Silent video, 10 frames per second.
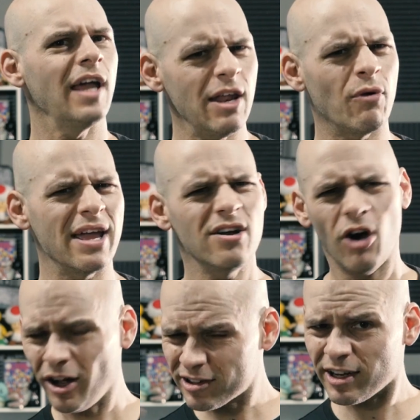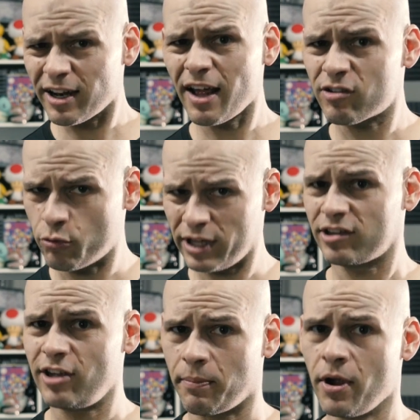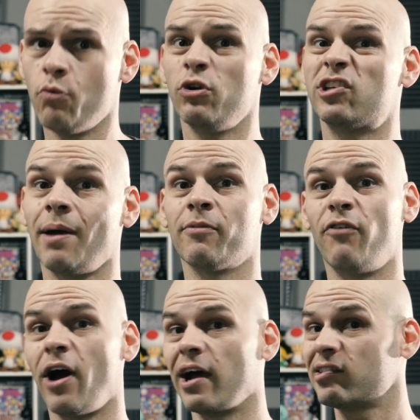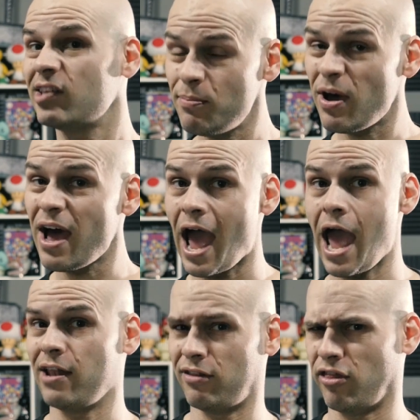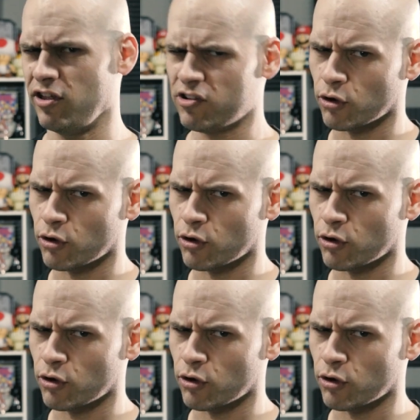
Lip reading: Anyway, on to today's quick tip, which comes via Simba and this